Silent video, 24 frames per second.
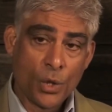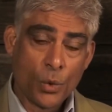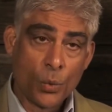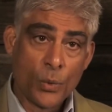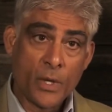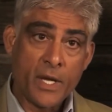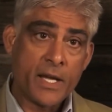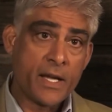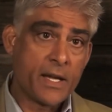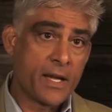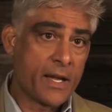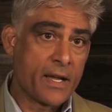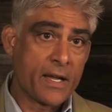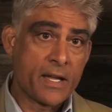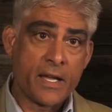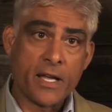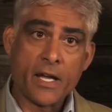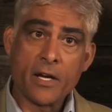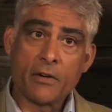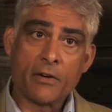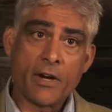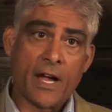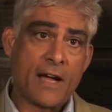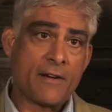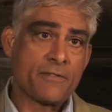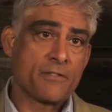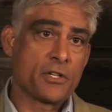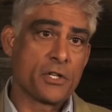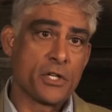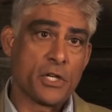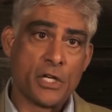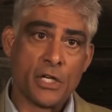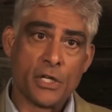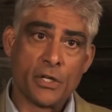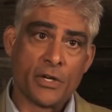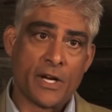We, year after
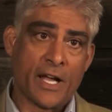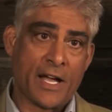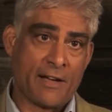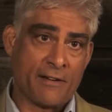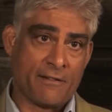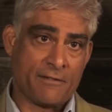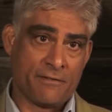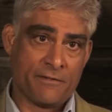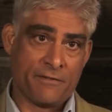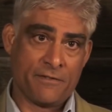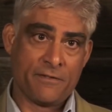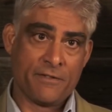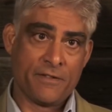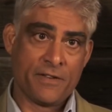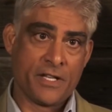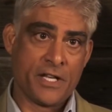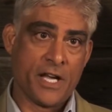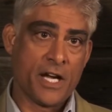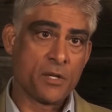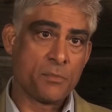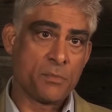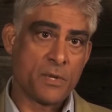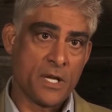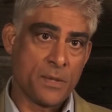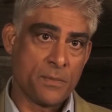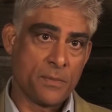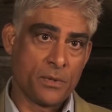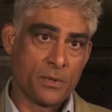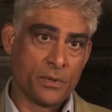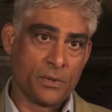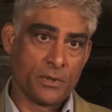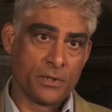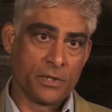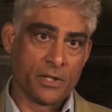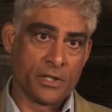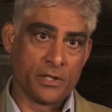year, have young
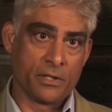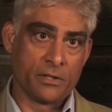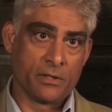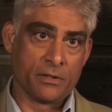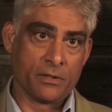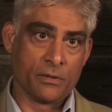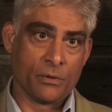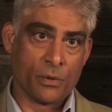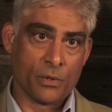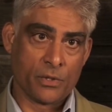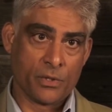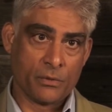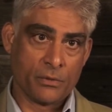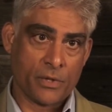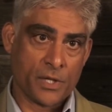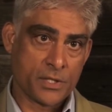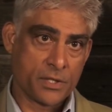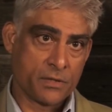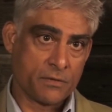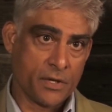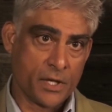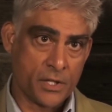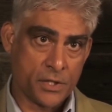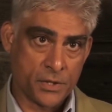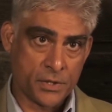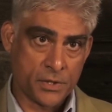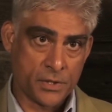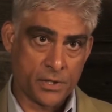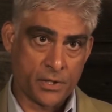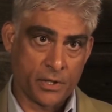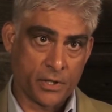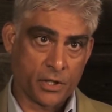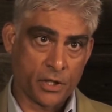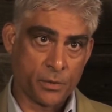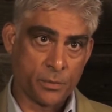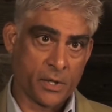people in northern reservations
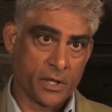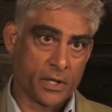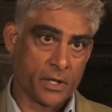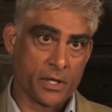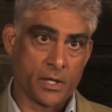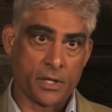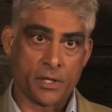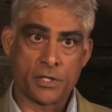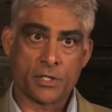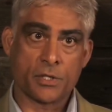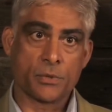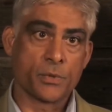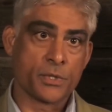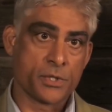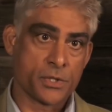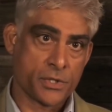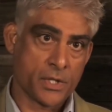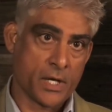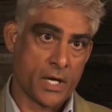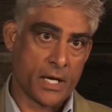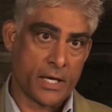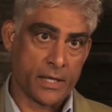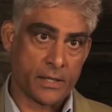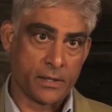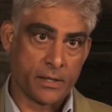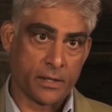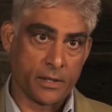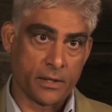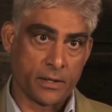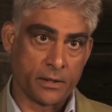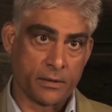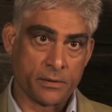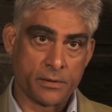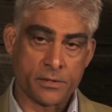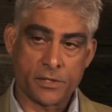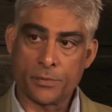that are committing suicide, that
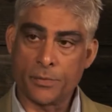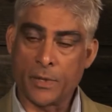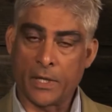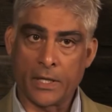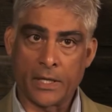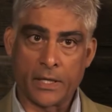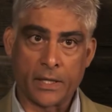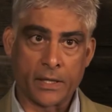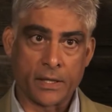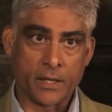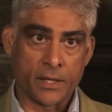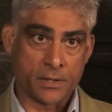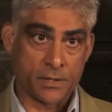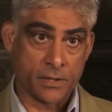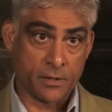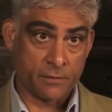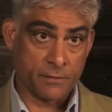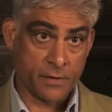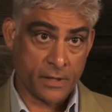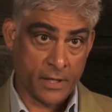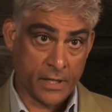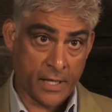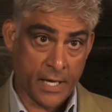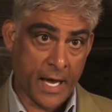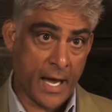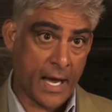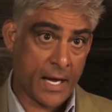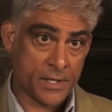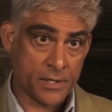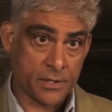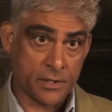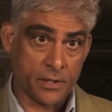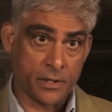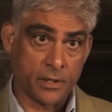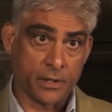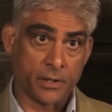are sniffing
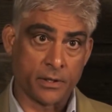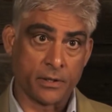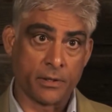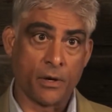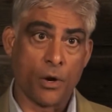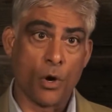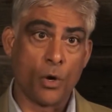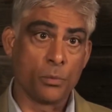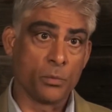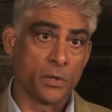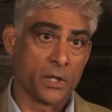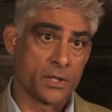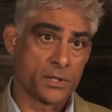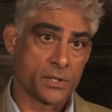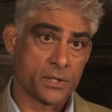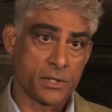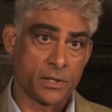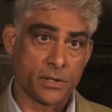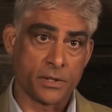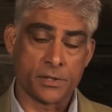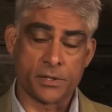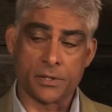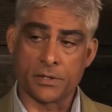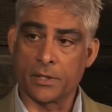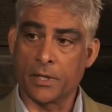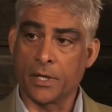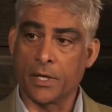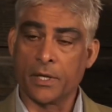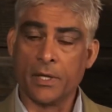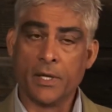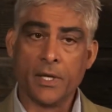gas, they're homeless, there's